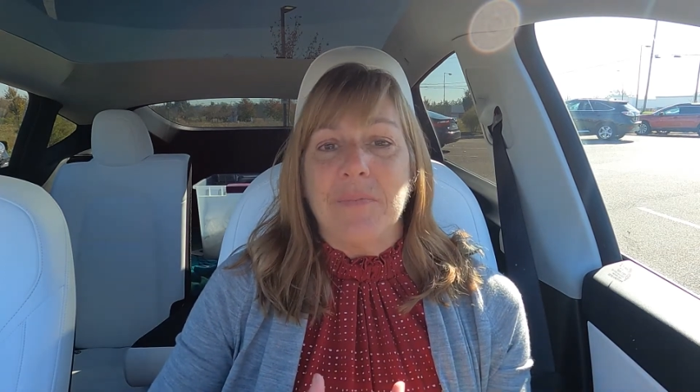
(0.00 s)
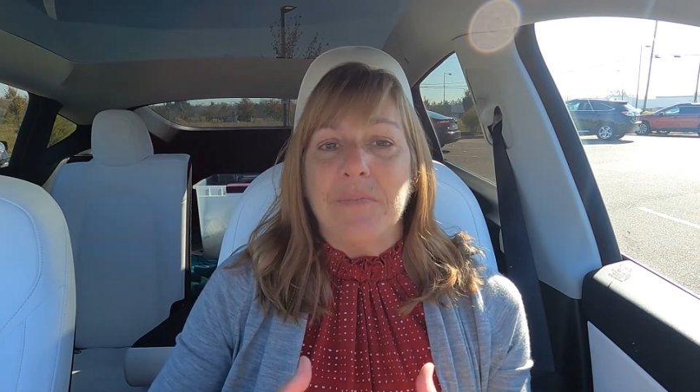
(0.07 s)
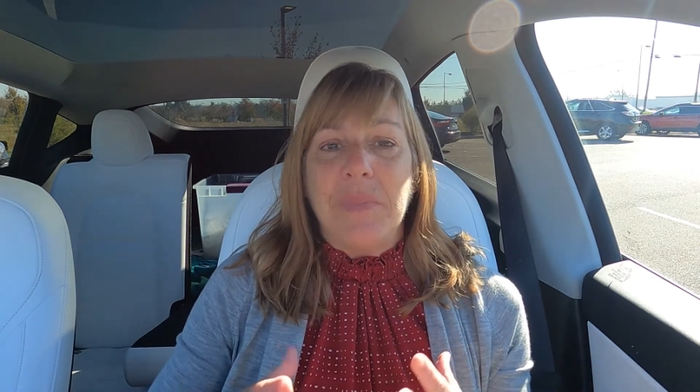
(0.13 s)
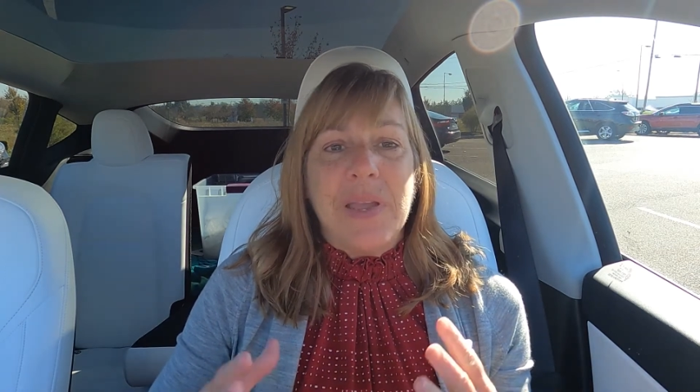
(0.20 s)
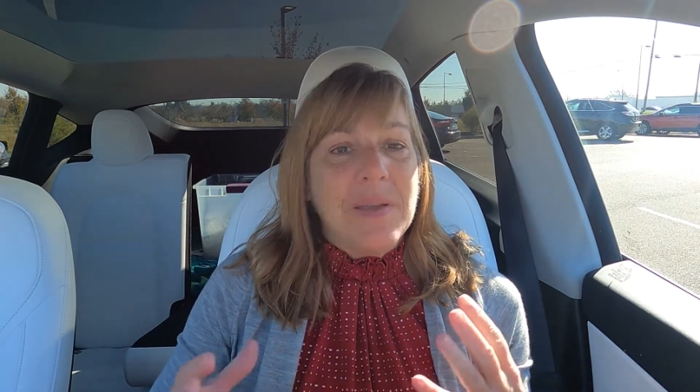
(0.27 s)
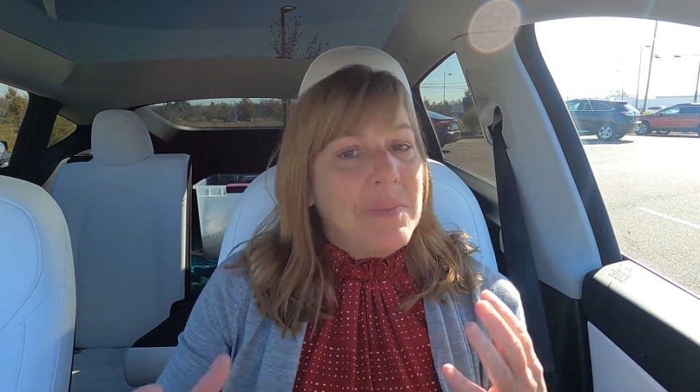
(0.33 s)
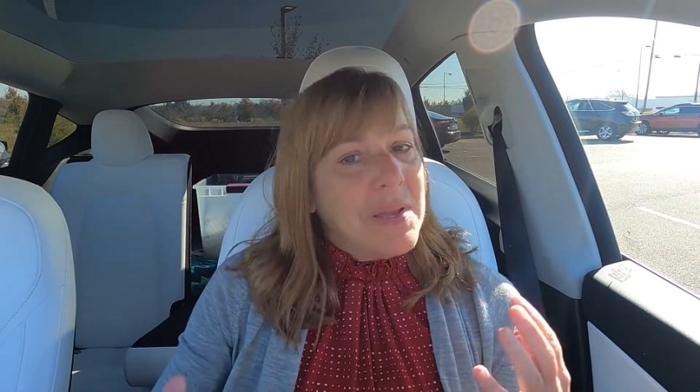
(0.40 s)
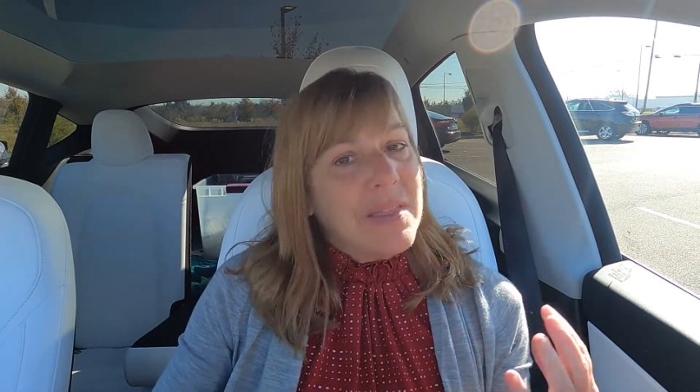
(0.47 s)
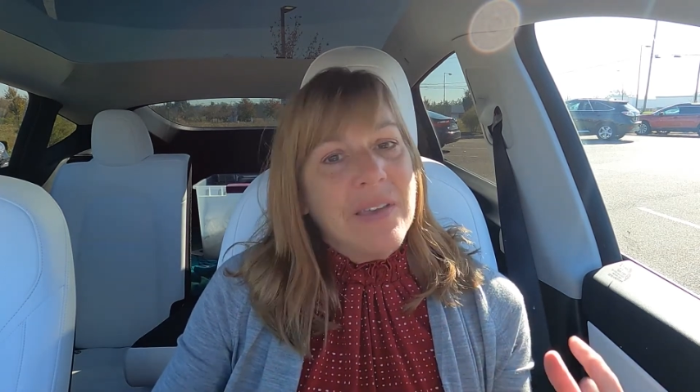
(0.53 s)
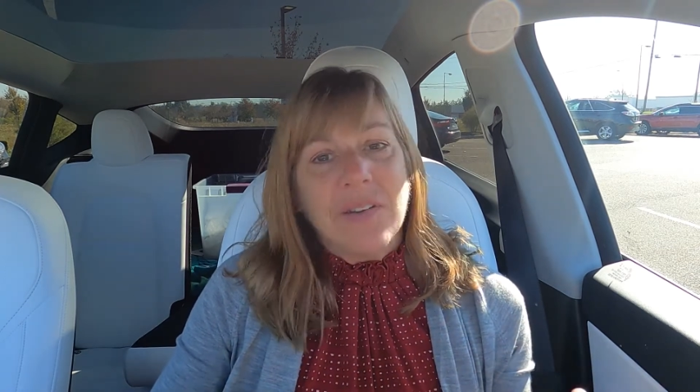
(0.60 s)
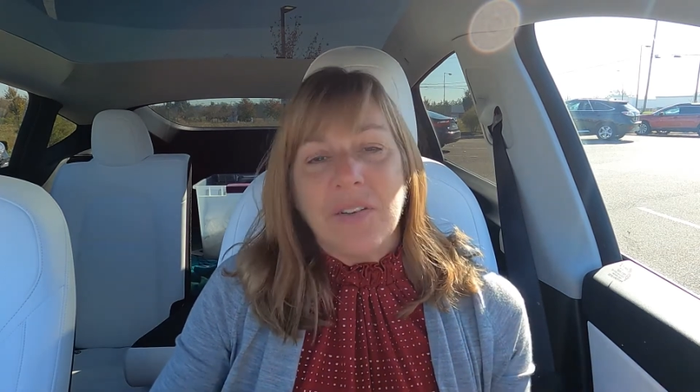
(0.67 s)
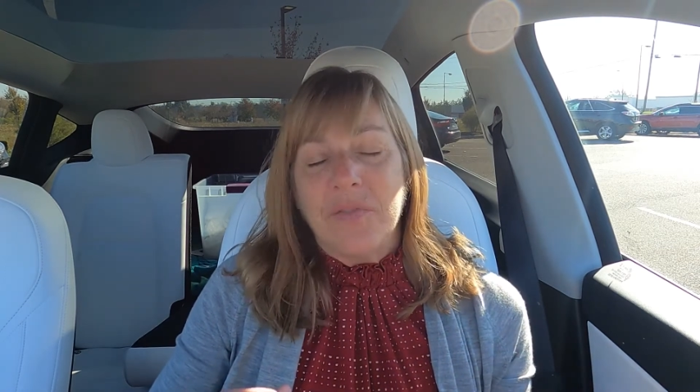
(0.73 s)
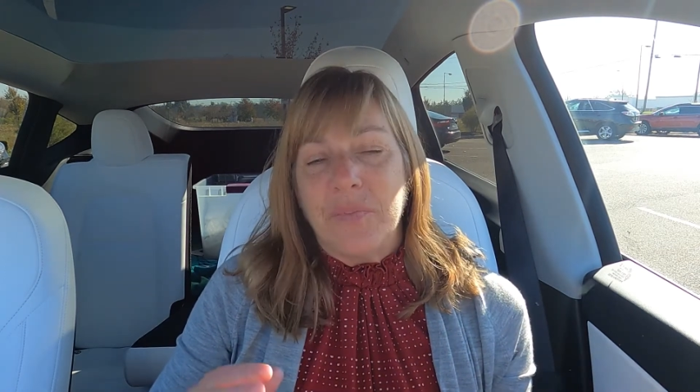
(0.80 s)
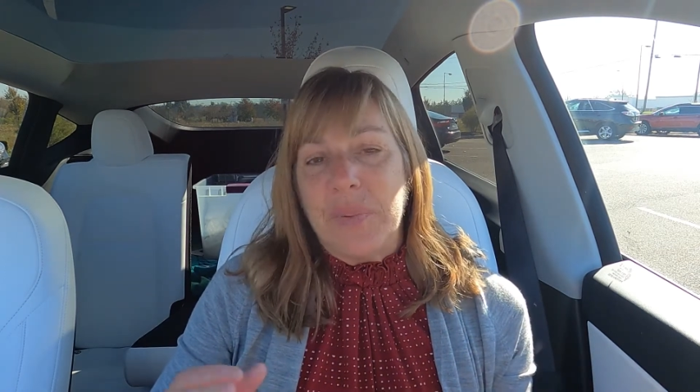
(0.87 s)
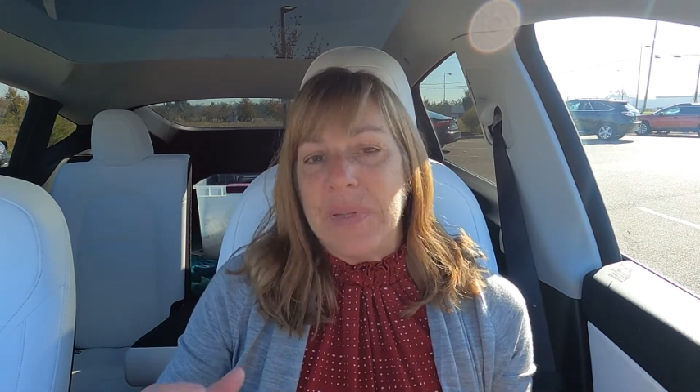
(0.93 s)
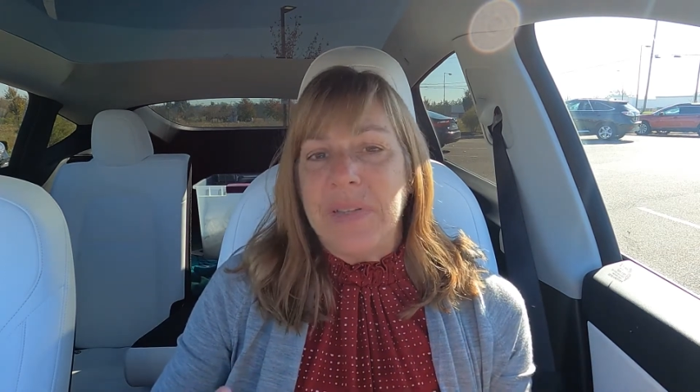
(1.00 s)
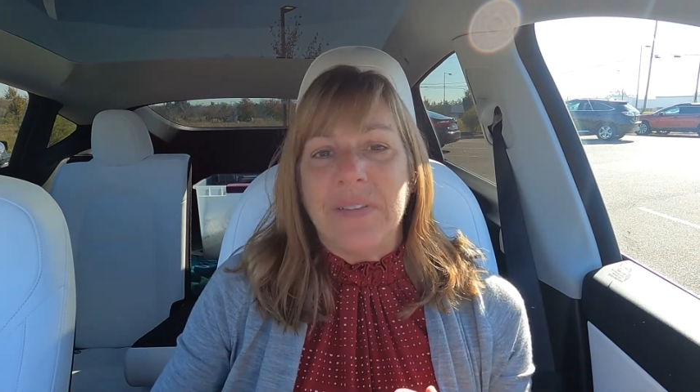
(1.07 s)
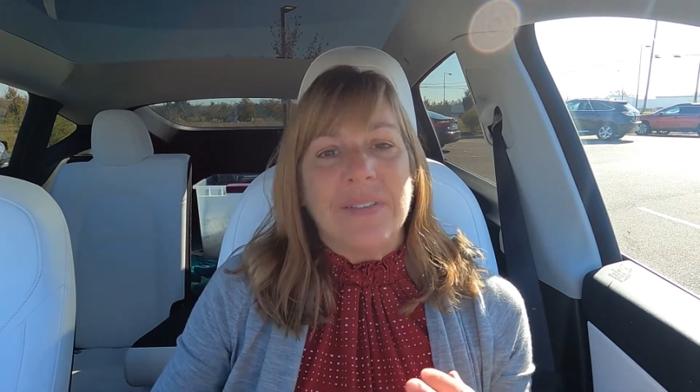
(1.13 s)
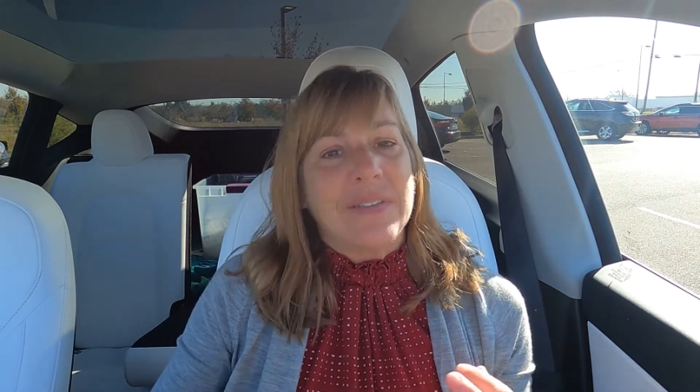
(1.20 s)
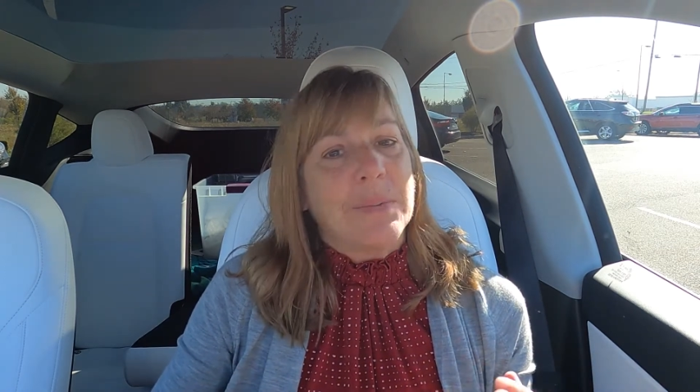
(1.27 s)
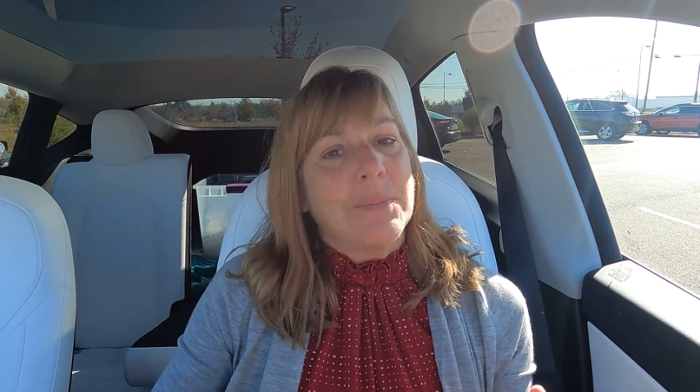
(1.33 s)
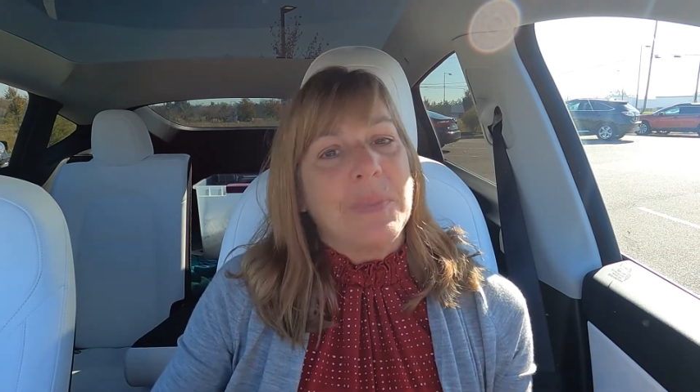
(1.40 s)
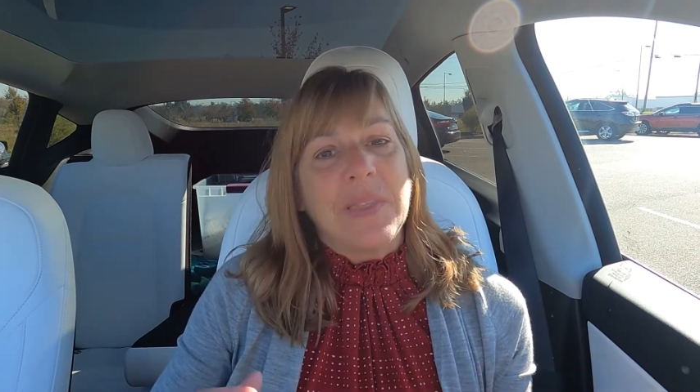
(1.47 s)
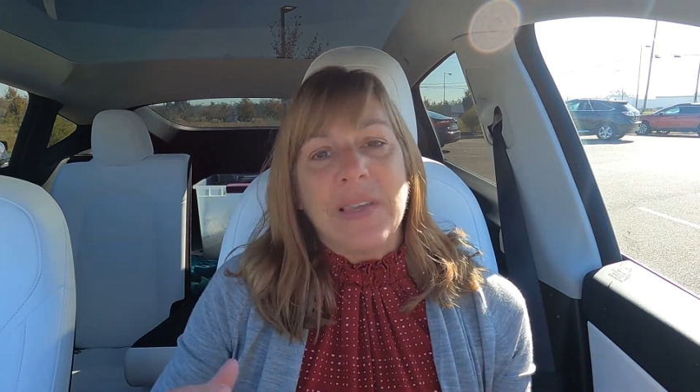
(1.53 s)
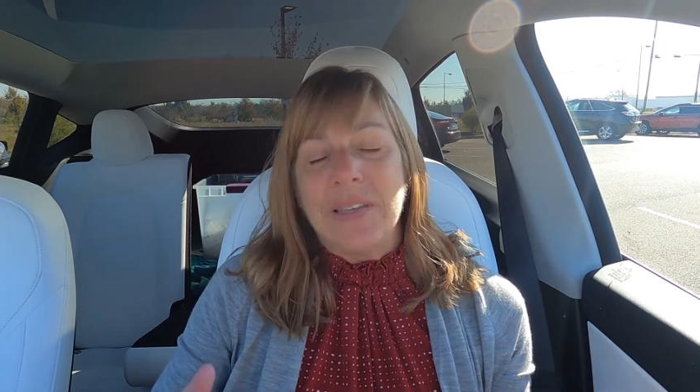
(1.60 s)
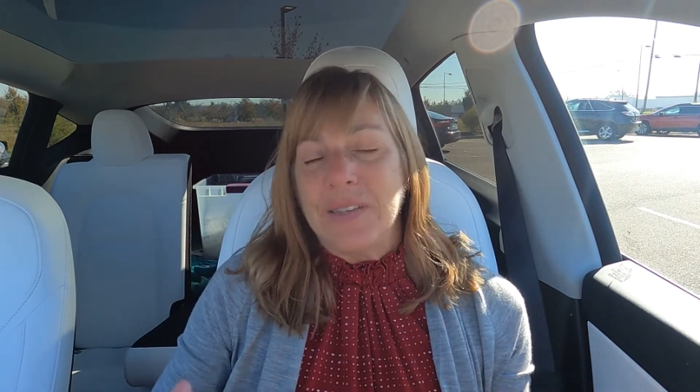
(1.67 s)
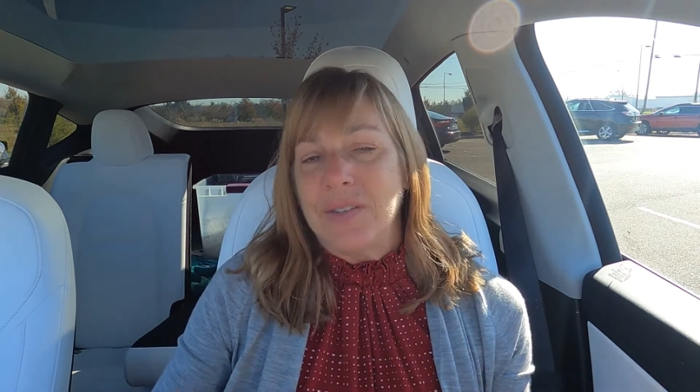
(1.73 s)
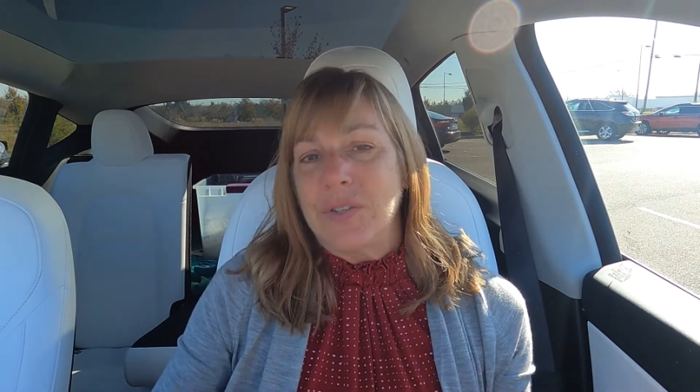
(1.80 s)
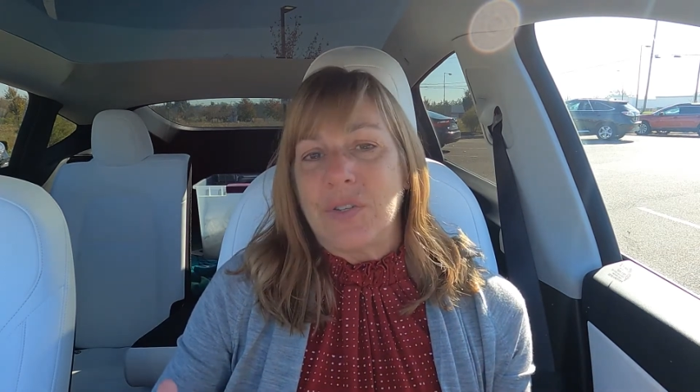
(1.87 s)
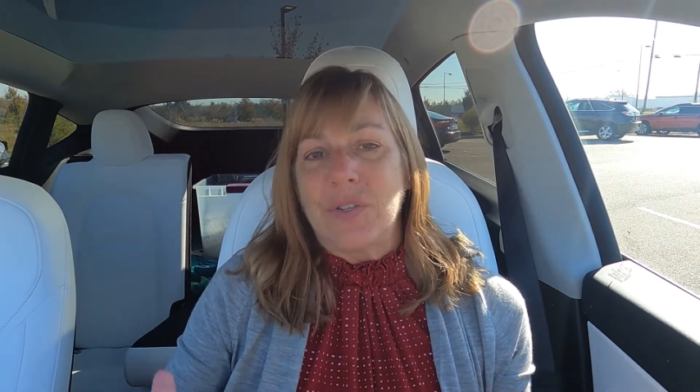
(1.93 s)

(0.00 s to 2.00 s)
maybe there have been some things